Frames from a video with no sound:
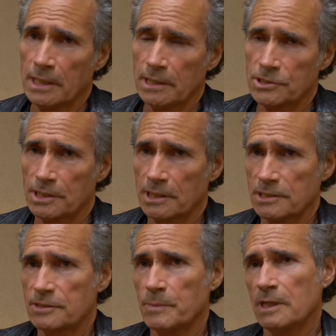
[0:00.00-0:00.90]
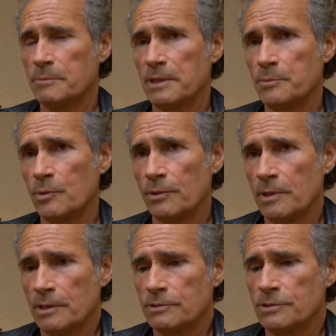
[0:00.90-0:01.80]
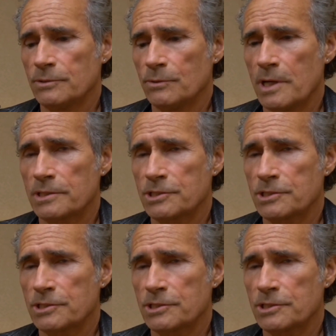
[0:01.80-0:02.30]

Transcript: is to get as many people to